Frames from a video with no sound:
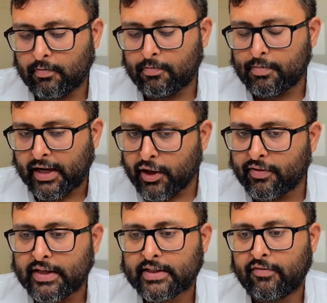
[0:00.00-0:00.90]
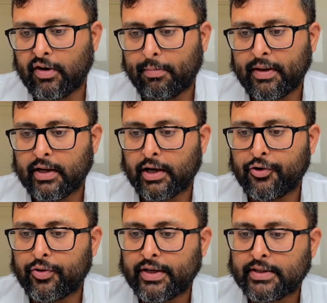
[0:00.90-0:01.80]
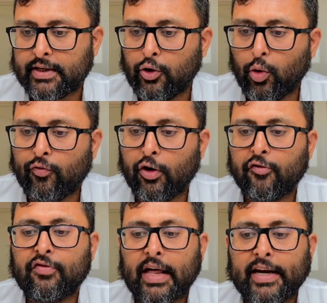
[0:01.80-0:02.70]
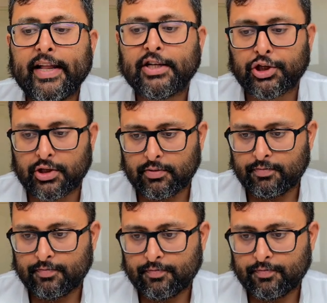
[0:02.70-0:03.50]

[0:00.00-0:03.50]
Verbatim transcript: many of these developing countries, they look for validation